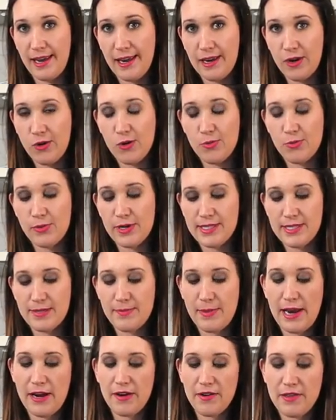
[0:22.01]
incorporate some
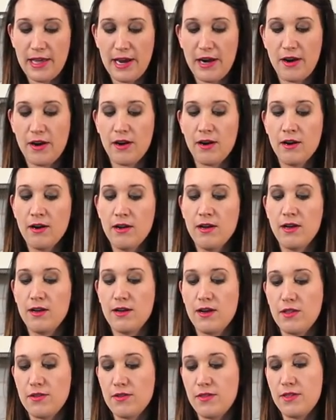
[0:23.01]
air in there.
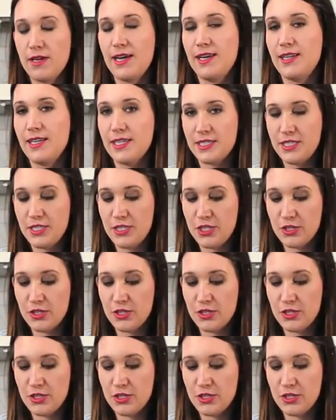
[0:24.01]
Another thing I like to do